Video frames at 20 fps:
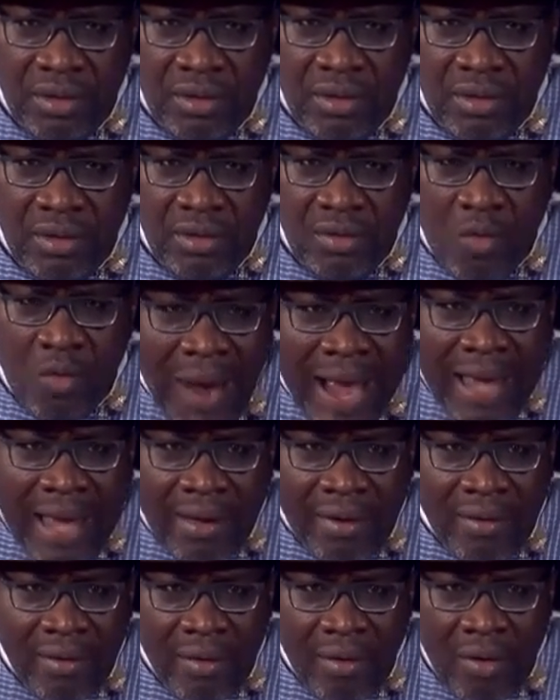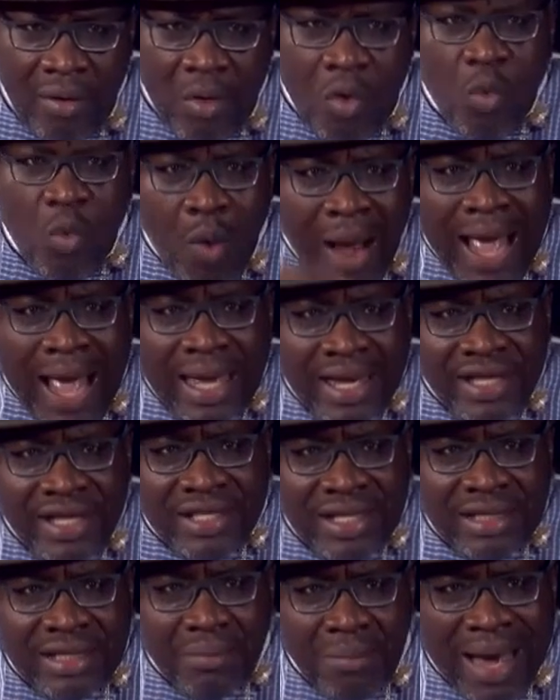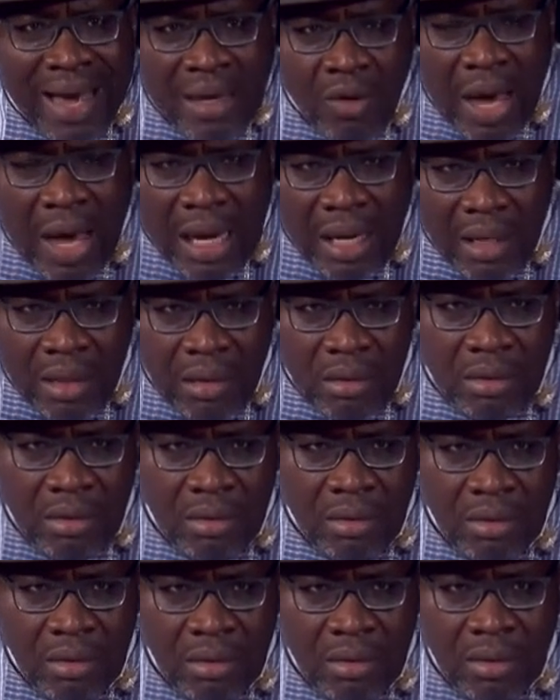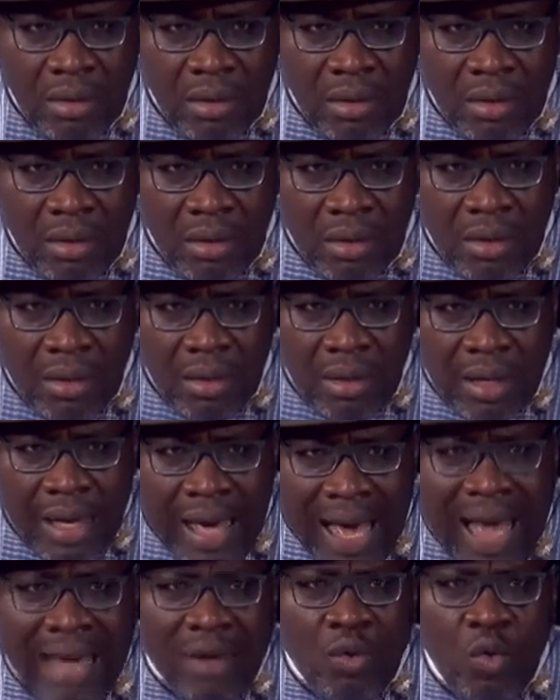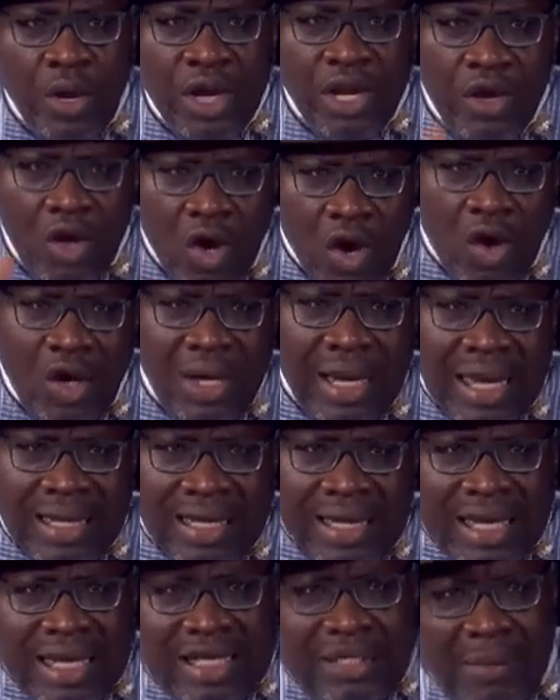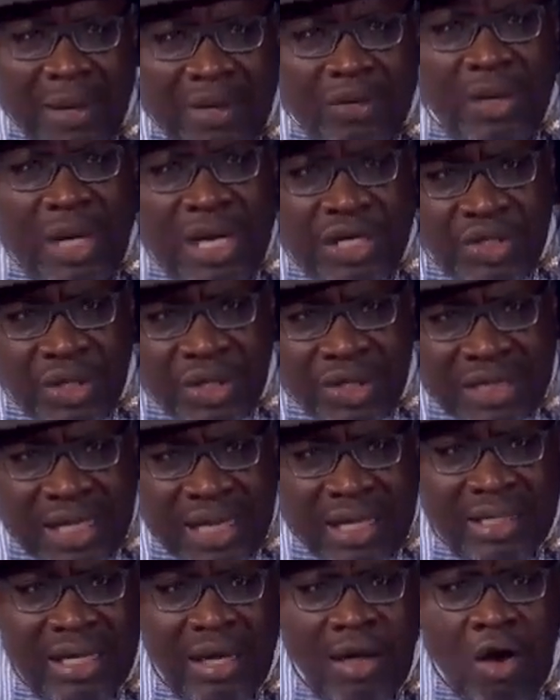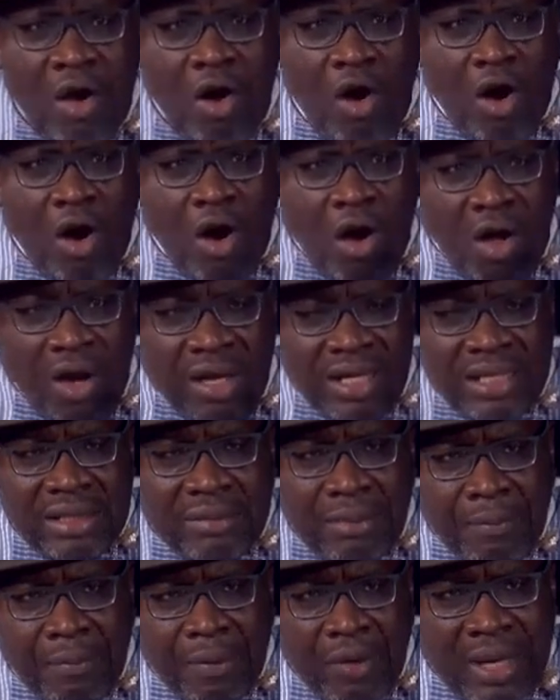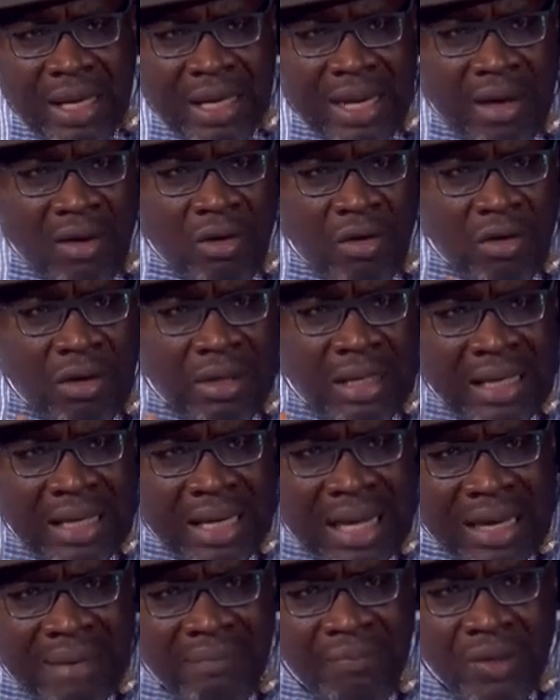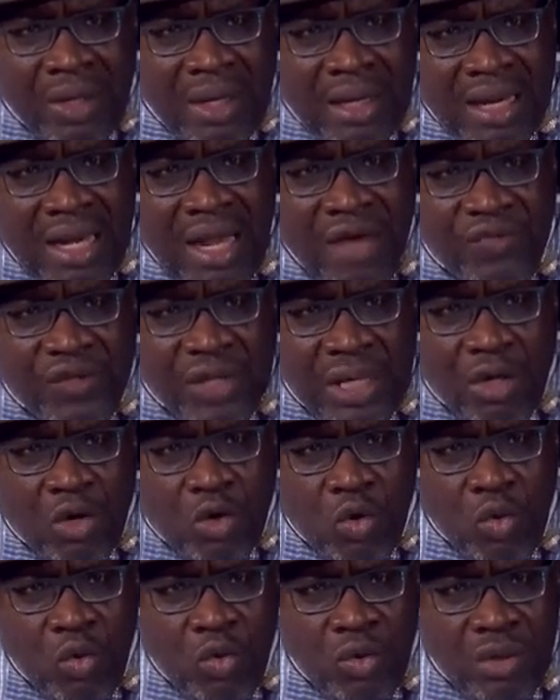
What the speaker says: Why? Why is it manual? And we know that there are speculations that all these people that are lifting crude,